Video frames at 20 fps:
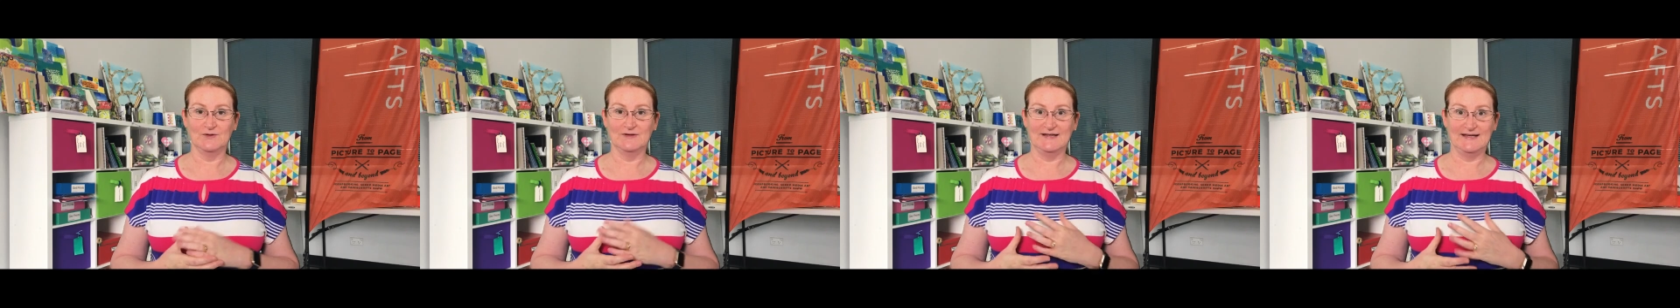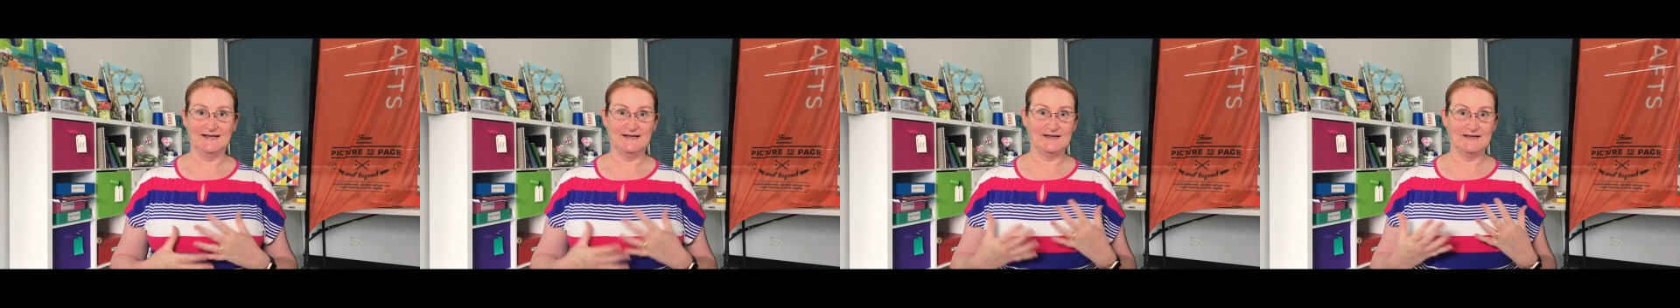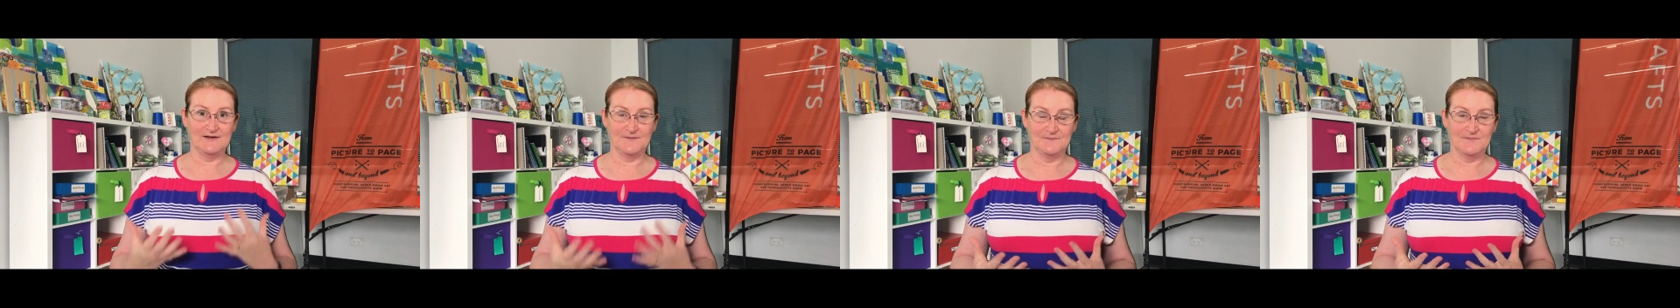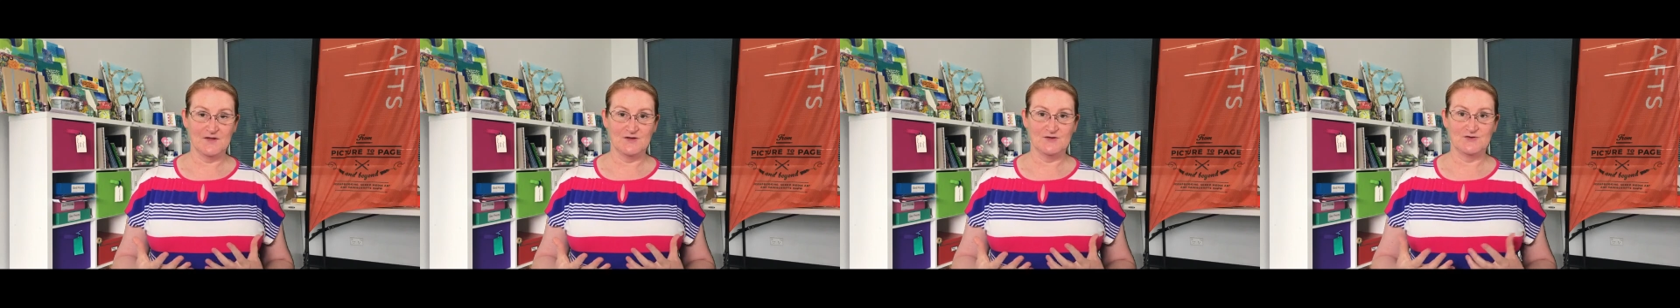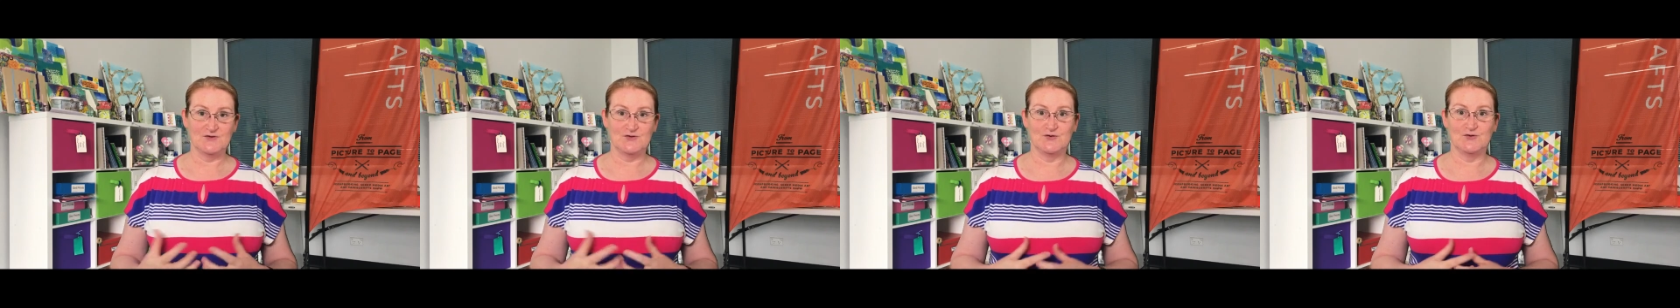link
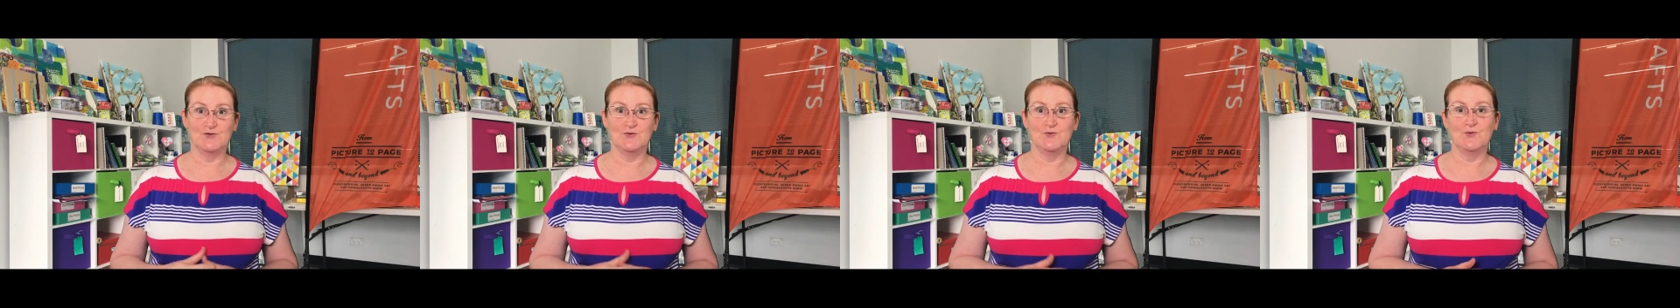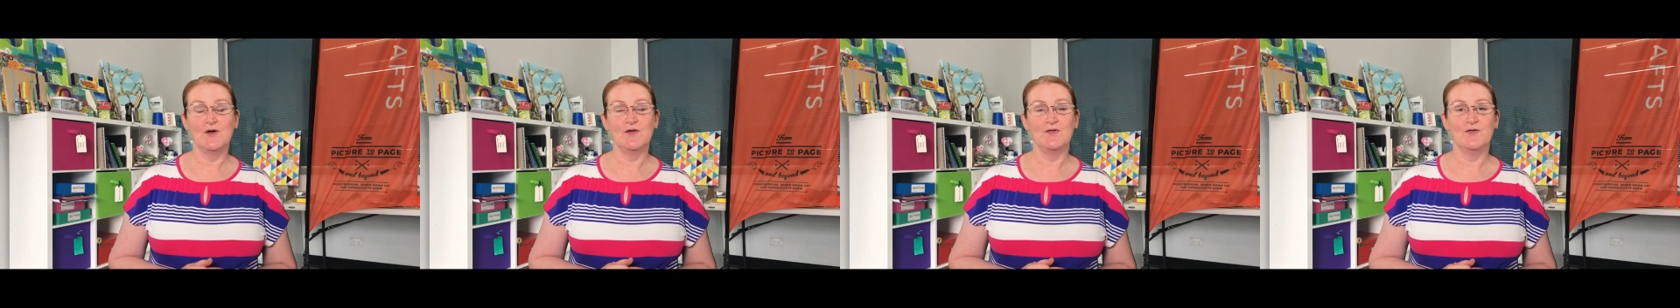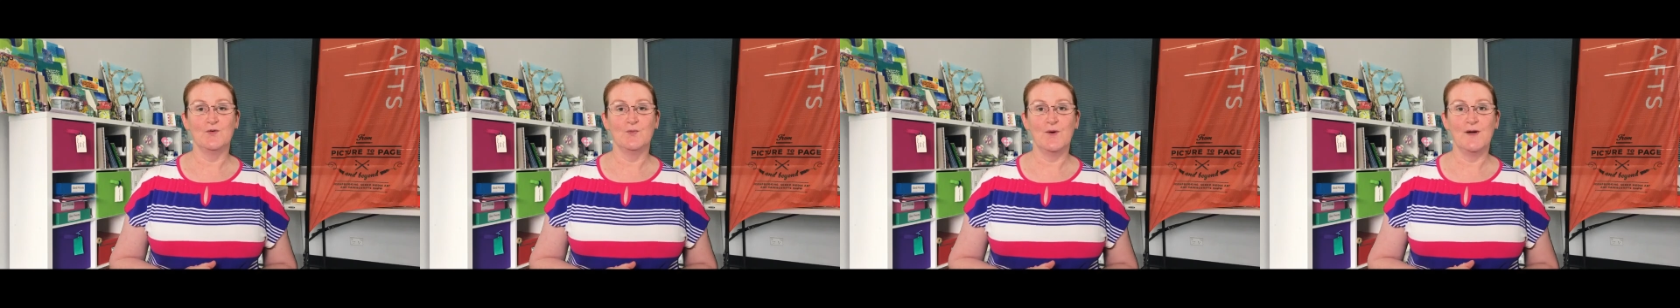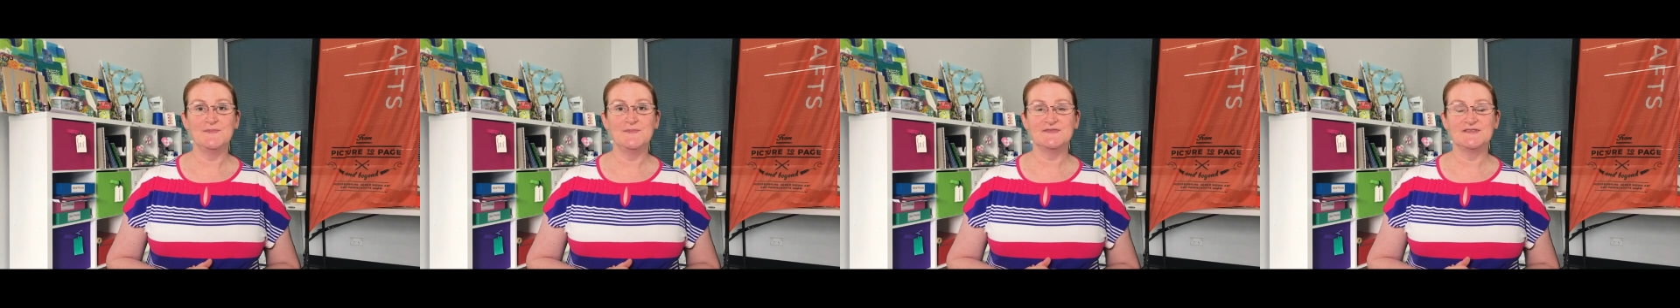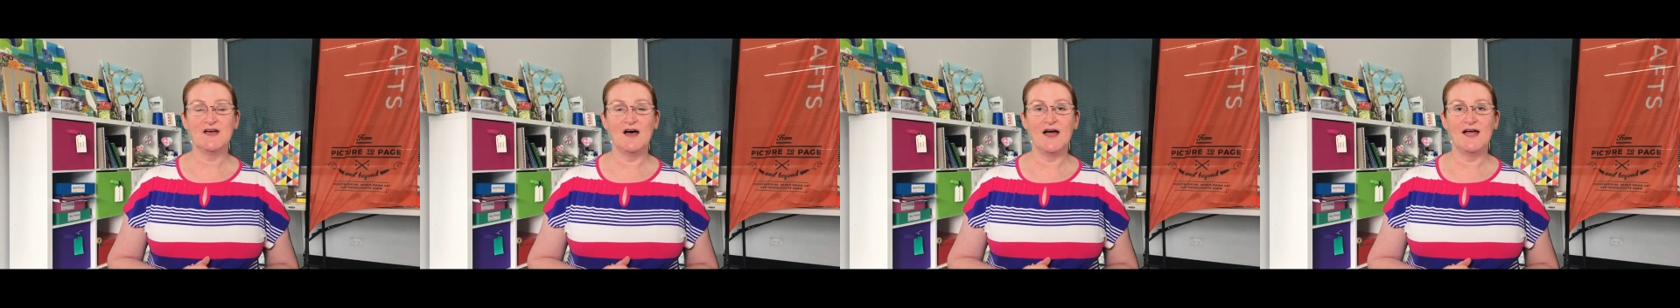to the
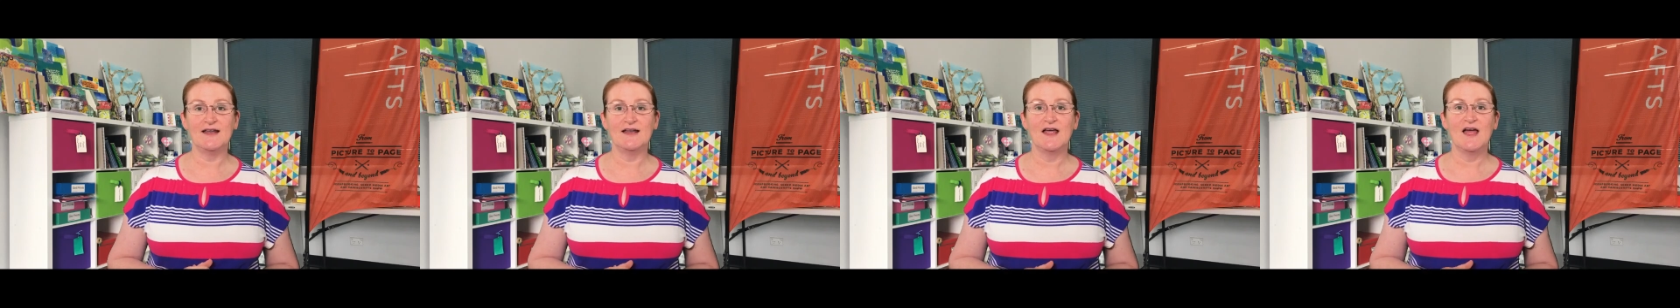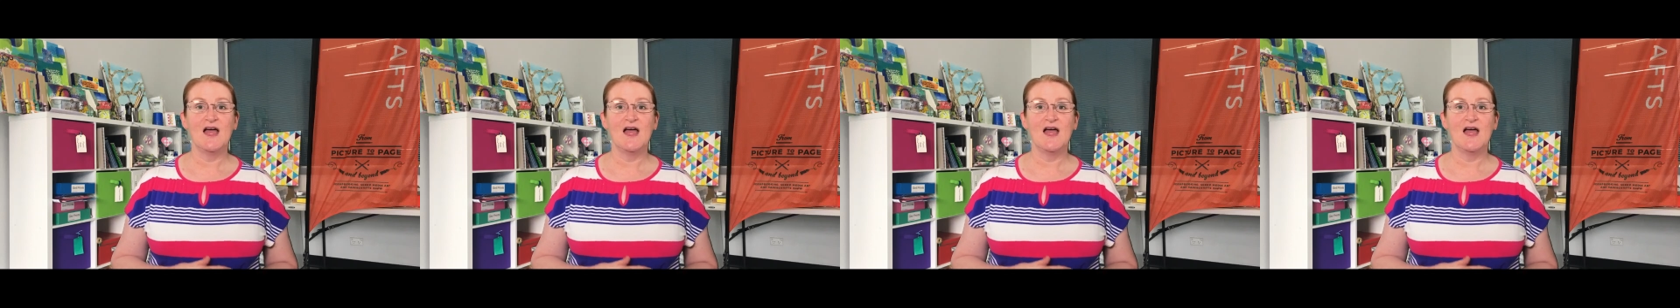website.